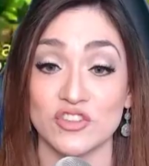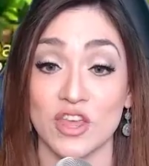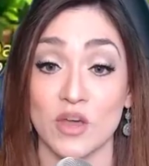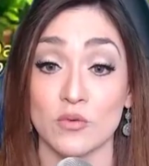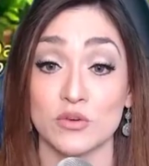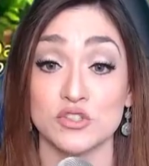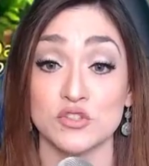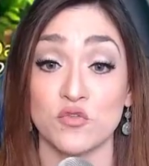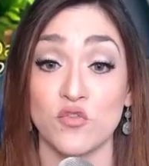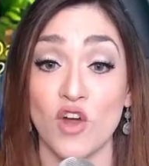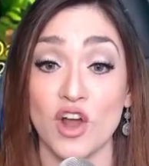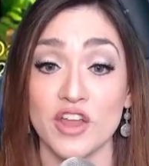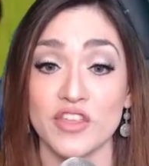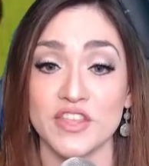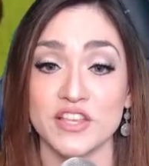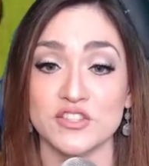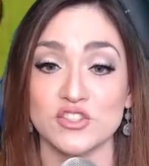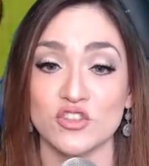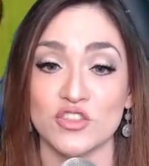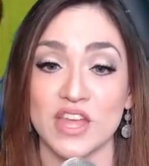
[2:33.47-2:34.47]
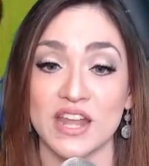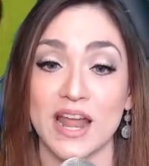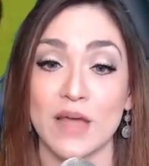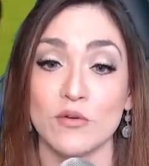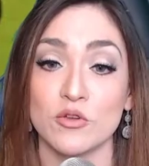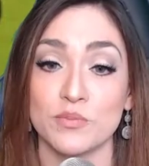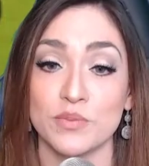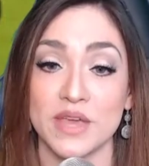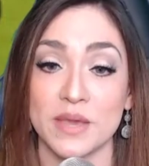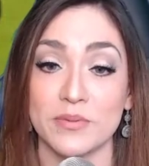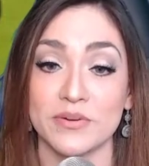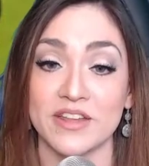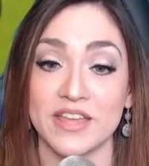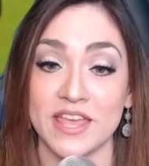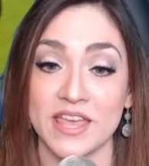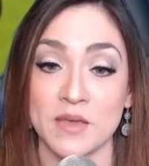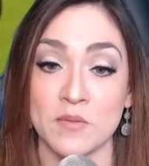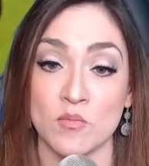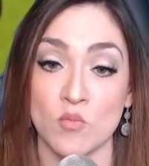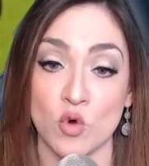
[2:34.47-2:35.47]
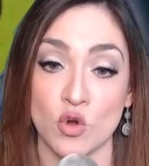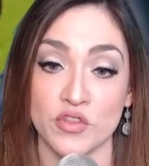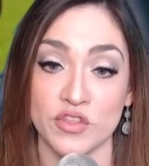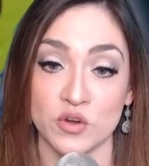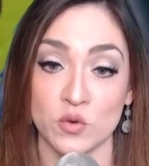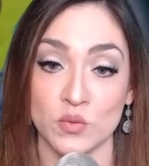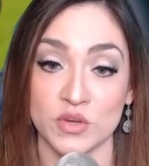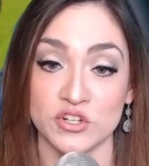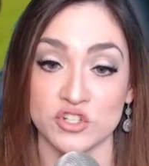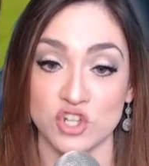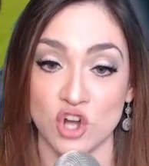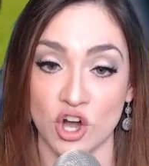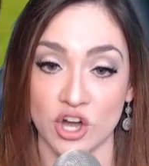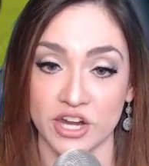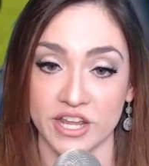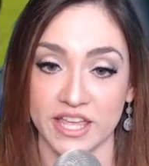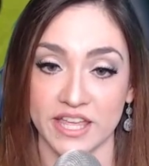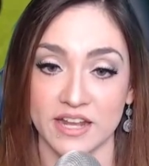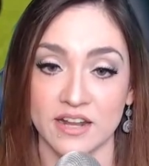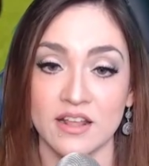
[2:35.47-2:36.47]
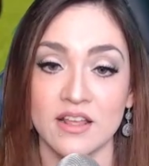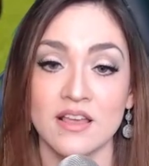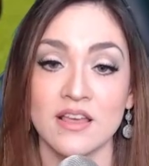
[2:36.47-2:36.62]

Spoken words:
was farthest so that I would be able to hit more than one target.